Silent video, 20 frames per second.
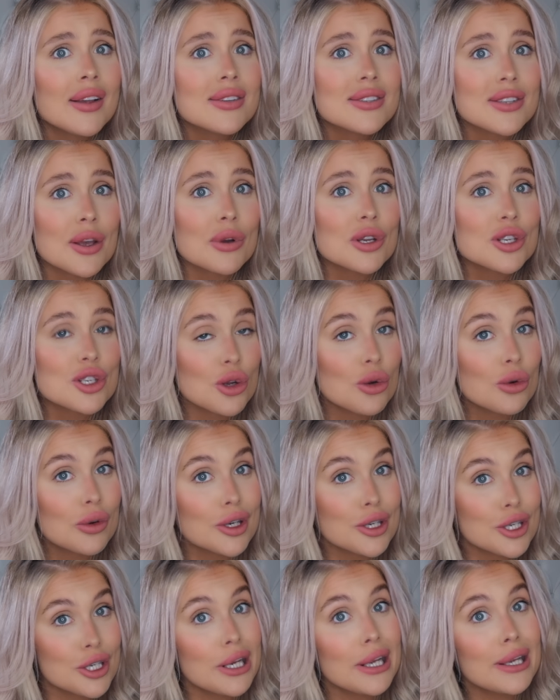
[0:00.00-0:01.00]
So I sure
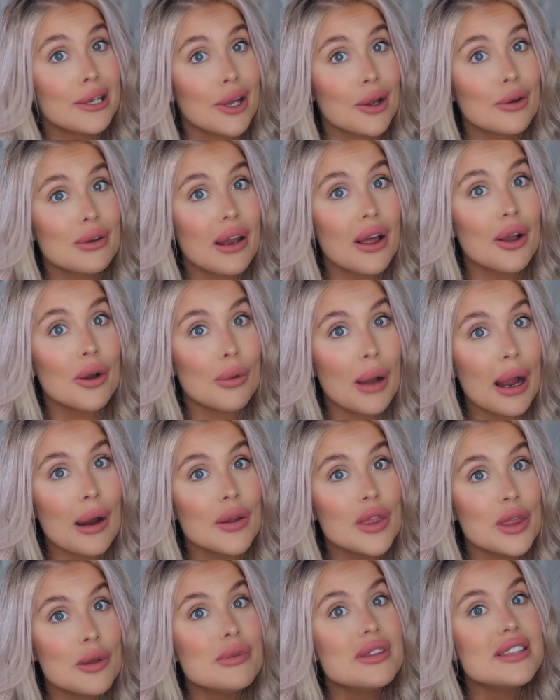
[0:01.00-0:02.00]
as shit don't like
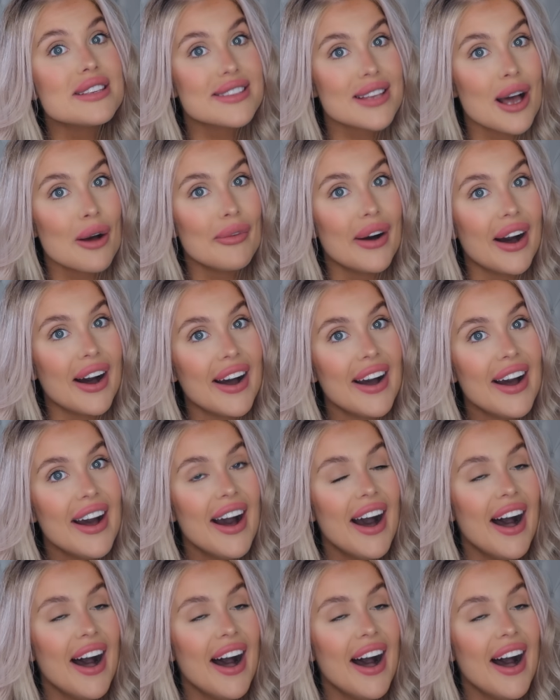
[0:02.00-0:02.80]
wearing them in the summer.